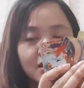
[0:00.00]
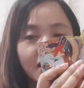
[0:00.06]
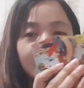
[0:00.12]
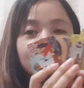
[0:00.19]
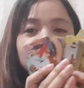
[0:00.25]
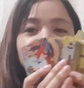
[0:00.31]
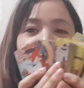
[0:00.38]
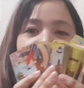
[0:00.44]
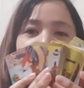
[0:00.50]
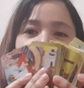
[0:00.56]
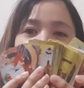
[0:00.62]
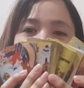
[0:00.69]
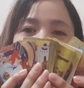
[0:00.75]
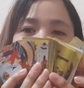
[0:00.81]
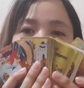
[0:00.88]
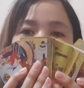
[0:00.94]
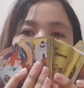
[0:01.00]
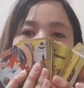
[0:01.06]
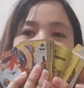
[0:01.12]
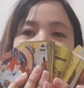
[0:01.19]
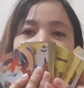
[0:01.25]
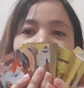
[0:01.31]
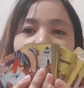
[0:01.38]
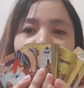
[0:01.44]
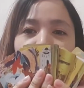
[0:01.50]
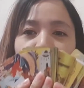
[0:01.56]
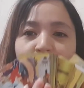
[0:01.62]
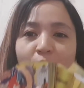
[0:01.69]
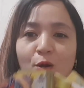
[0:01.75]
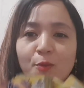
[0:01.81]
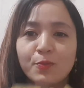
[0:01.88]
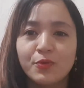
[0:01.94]
I just found out
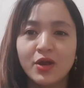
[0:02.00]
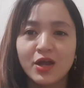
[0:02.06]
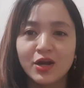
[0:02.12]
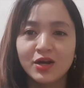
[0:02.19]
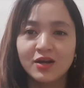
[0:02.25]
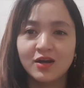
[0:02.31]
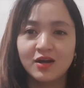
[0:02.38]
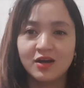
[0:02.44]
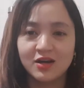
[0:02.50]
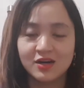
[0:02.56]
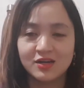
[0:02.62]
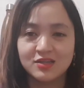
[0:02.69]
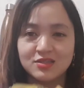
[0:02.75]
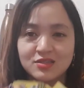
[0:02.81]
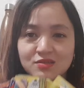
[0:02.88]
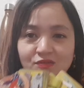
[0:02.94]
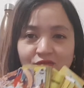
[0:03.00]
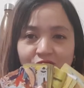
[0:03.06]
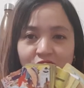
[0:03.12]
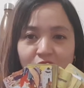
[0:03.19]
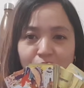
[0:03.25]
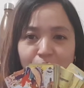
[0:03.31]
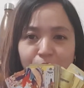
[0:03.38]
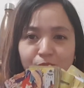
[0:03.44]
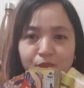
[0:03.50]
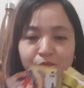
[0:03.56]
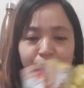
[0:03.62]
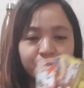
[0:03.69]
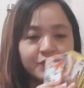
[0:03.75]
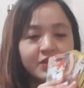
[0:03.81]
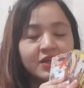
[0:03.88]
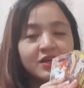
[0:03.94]
about prayer cards
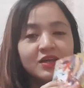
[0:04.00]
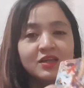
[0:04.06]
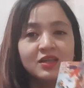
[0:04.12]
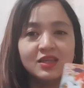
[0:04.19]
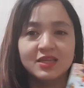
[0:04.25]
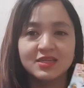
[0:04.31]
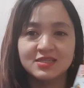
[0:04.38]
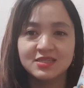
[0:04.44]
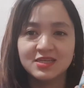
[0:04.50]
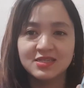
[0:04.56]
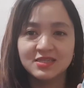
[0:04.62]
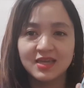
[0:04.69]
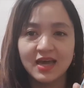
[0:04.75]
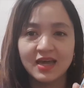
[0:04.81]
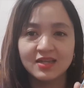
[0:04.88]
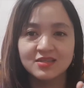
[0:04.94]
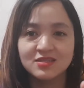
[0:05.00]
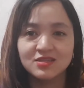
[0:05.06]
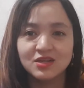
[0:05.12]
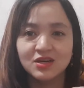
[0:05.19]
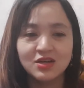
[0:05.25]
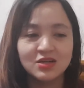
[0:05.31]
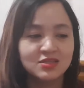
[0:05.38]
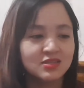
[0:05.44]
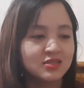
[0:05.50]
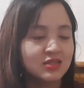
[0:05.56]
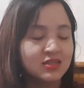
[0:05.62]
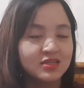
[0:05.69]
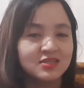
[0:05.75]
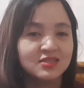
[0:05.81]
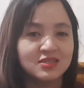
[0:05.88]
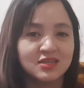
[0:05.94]
from Lizzie's Answers.
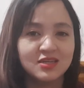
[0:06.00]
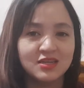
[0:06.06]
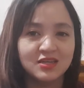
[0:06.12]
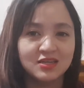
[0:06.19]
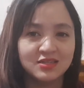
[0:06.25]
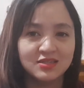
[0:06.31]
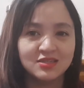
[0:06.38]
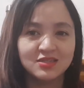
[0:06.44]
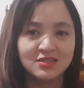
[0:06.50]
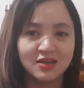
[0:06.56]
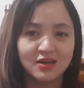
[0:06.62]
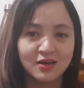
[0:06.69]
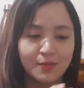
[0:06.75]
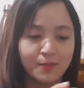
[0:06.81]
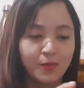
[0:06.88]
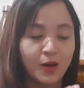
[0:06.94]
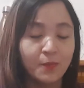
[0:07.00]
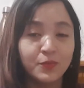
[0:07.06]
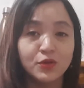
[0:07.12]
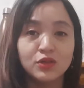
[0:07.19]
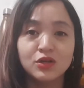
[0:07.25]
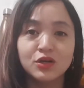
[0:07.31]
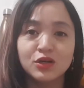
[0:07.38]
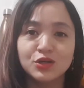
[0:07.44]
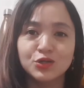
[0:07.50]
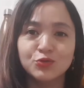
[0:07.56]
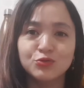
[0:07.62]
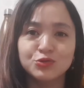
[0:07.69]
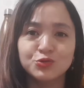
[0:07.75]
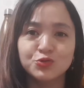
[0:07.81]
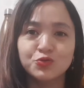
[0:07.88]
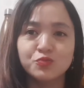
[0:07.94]
Lizzie is a popular
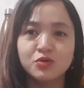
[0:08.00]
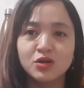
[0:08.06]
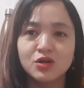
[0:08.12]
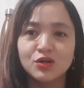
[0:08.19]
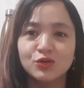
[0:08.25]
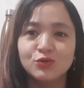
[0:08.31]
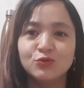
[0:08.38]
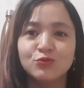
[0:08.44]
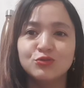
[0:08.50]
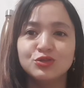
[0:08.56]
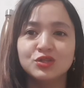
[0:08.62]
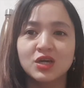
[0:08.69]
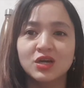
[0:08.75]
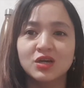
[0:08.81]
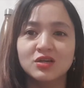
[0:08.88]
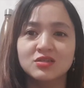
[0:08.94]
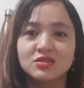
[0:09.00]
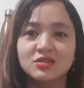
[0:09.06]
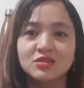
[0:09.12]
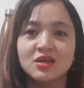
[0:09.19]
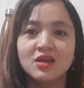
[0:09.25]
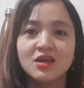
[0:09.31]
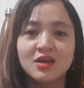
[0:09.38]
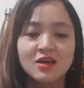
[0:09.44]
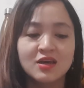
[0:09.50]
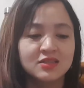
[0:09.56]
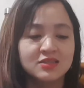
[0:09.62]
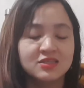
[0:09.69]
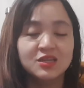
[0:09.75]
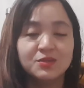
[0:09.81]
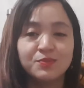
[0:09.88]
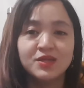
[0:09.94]
YouTuber who shares
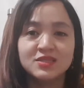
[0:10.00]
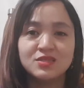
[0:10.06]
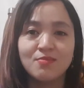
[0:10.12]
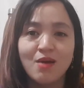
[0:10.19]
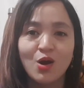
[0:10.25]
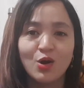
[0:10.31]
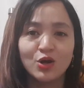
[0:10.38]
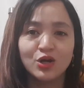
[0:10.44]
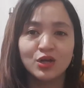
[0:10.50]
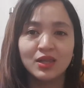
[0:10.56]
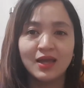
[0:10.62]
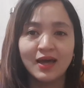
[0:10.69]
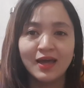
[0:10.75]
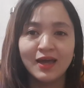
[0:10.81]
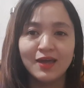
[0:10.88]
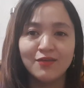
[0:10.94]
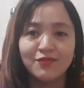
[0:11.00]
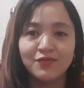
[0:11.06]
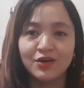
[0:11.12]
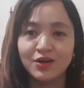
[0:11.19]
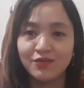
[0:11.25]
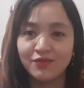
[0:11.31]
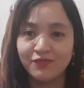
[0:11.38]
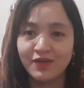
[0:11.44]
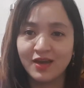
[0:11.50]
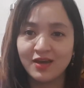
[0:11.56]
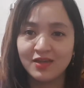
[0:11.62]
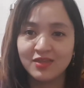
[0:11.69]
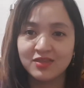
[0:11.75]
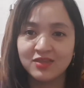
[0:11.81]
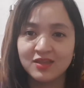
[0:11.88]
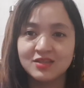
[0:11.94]
tidbits about her life, her
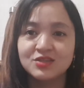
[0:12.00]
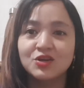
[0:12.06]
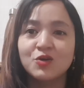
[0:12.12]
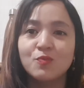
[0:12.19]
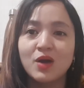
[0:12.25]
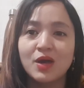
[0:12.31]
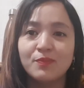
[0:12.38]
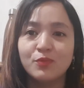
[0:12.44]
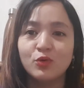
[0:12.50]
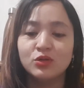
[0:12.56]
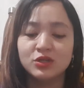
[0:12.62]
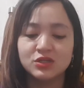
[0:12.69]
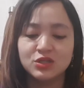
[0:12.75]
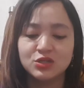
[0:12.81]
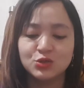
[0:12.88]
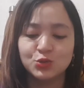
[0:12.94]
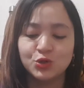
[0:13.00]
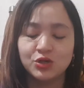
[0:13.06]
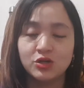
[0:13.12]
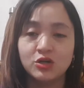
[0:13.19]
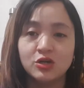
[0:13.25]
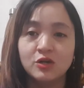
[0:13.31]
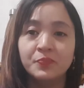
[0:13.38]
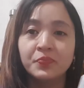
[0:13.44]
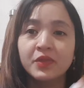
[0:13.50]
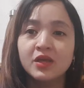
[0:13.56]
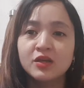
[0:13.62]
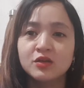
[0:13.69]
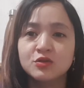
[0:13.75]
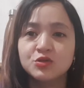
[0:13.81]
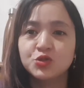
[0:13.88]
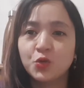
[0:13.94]
faith, and her bipolar disorder.
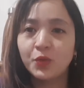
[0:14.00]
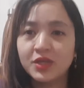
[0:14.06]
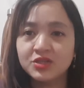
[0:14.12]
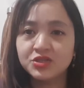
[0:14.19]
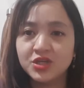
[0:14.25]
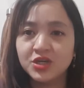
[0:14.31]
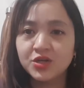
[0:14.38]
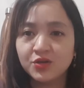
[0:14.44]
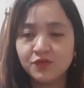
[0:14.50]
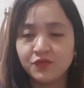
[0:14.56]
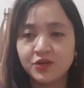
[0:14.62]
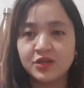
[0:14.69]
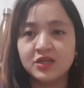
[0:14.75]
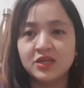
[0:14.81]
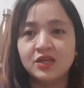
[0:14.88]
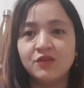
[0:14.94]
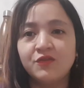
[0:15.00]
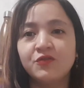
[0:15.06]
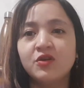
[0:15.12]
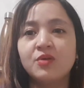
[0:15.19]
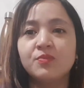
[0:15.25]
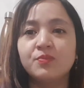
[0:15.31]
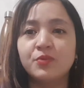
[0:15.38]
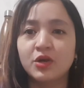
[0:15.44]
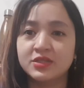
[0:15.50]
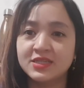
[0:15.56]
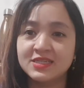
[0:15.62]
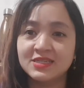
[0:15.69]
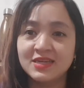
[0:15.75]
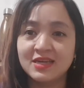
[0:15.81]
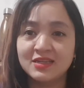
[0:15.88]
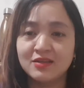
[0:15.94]
So when she converted from
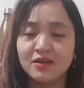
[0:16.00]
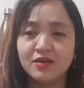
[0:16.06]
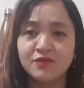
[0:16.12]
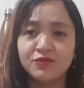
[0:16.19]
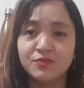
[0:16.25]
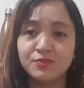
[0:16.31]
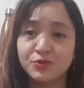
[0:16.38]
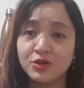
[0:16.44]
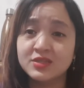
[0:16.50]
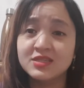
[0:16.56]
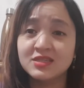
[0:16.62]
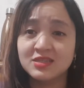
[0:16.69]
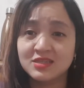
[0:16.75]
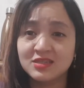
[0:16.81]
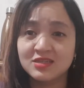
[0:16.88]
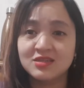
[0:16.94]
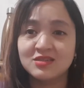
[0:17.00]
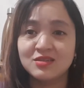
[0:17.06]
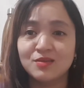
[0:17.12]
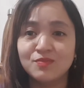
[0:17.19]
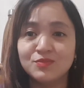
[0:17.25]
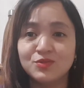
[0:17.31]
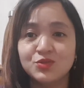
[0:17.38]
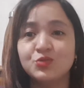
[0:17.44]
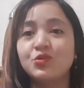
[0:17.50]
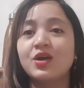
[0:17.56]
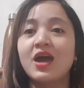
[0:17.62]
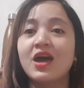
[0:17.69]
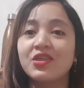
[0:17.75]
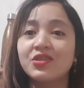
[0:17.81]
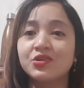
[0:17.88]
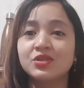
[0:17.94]
Protestantism to
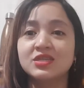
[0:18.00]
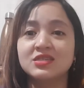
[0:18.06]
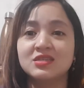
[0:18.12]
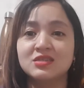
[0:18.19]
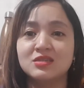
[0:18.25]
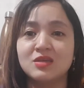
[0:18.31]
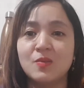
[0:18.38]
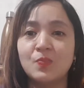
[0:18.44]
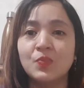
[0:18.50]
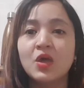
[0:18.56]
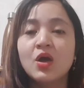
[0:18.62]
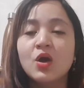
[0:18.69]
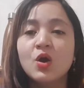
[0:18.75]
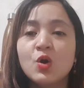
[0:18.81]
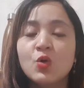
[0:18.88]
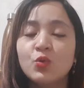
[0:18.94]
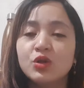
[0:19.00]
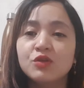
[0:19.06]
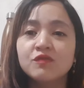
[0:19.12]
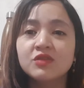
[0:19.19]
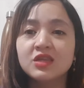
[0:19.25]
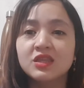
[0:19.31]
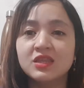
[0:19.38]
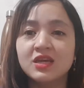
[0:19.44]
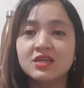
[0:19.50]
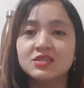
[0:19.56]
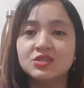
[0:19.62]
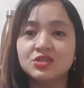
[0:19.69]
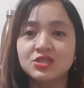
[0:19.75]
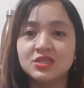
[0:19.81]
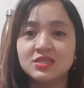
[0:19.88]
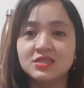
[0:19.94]
Catholicism, one of the things
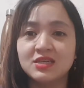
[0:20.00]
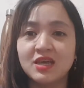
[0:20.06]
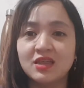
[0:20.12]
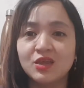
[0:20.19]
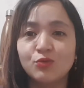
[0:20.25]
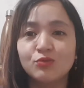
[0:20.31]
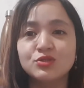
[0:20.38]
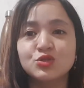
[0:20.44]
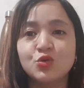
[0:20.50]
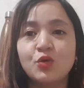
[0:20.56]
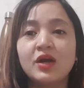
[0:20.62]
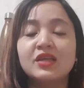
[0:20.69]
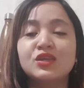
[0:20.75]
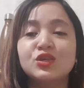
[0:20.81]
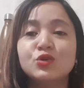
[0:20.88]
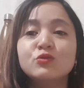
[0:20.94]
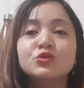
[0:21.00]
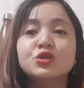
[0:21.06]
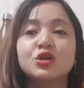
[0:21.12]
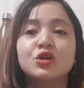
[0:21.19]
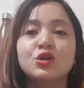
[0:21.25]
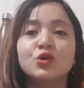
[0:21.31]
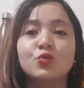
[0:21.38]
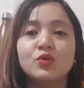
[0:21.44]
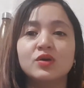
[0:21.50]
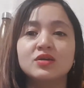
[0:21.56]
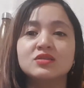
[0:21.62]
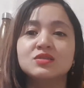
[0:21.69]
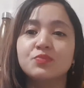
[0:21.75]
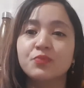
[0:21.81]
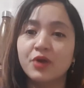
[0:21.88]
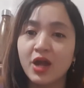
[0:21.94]
she said that was quite new to her
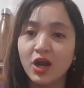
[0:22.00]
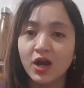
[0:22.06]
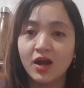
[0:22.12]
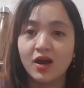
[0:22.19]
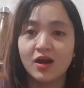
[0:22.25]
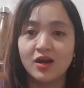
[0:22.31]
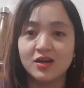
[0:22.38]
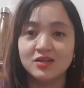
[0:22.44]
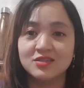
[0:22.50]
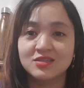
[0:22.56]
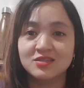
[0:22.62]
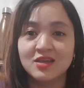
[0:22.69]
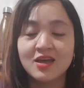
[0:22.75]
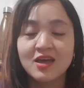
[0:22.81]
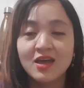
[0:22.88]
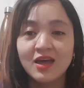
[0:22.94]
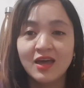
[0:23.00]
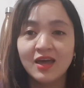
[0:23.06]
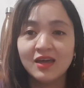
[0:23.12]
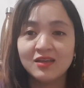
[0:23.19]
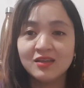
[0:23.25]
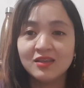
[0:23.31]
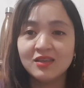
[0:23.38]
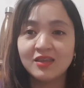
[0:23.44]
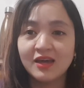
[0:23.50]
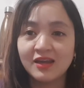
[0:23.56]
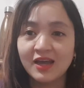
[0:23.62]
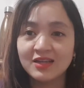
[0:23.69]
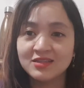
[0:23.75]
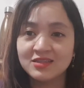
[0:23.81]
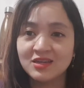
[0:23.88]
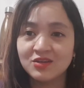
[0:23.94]
was prayer cards. And that
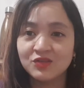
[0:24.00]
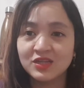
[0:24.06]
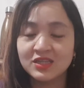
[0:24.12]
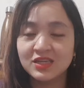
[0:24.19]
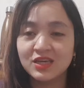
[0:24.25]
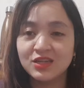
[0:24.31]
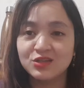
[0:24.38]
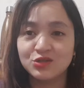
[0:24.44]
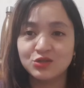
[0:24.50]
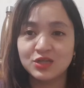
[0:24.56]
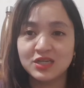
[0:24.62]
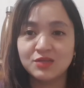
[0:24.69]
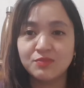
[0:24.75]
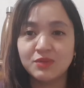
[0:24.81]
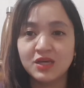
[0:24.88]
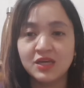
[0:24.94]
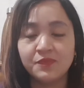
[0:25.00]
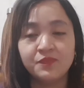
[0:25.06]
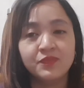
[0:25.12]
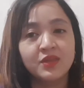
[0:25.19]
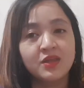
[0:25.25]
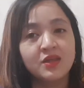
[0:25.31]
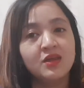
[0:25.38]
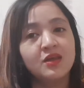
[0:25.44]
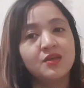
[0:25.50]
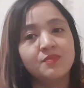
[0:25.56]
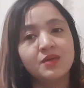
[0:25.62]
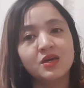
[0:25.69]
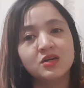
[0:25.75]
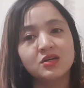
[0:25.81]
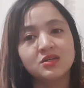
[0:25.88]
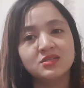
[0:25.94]
idea really intrigued me
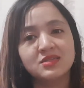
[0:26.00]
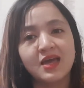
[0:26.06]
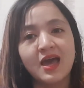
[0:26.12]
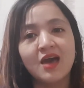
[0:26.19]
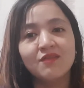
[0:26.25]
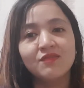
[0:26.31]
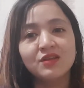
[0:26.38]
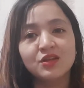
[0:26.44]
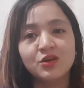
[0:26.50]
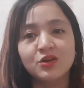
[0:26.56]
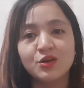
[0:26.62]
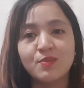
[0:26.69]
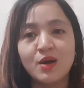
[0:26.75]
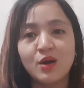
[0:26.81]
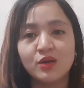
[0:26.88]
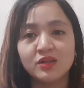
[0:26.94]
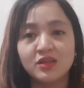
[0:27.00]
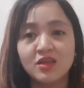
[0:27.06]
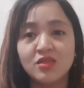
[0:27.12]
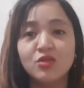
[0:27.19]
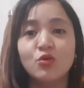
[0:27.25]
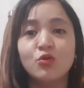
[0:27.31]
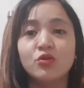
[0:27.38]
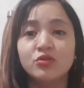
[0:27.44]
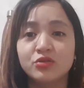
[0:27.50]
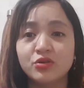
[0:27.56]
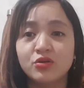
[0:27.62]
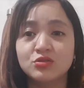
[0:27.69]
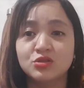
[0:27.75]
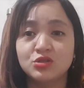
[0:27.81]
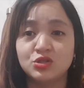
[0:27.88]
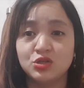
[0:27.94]
because I haven't heard about it in the
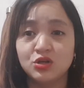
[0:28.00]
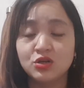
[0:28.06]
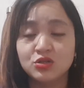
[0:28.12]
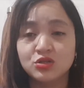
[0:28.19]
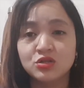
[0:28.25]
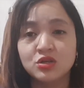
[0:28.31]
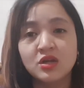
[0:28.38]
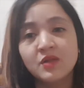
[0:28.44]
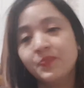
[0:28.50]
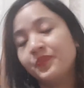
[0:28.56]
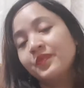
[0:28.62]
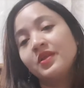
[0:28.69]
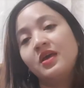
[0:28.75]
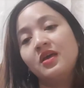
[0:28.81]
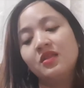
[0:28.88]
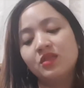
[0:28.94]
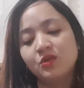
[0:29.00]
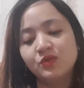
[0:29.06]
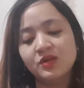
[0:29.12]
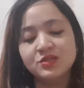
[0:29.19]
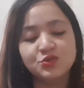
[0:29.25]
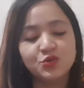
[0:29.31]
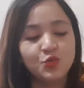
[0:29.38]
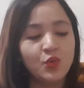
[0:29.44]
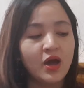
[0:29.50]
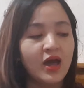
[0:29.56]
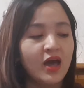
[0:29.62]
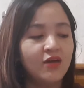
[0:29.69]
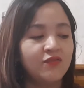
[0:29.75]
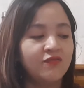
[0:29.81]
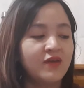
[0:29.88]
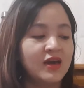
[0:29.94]
Orthodox Church. And the reason why
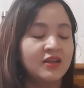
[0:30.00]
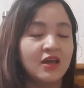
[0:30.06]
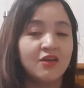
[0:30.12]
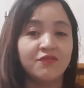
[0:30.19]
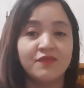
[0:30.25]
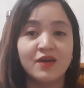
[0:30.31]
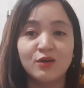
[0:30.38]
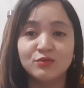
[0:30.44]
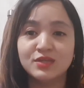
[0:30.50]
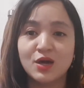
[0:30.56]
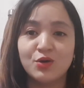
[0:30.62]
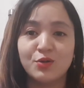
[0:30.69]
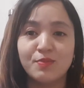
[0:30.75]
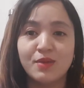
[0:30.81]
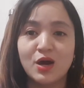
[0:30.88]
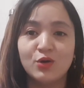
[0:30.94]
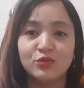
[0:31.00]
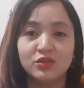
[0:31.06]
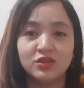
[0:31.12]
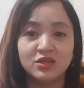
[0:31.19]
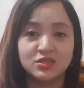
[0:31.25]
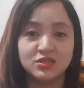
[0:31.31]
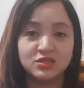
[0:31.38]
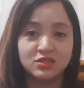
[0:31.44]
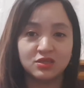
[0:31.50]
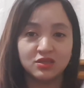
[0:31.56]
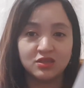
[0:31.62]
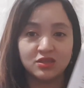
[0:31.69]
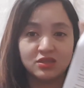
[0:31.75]
I found out about this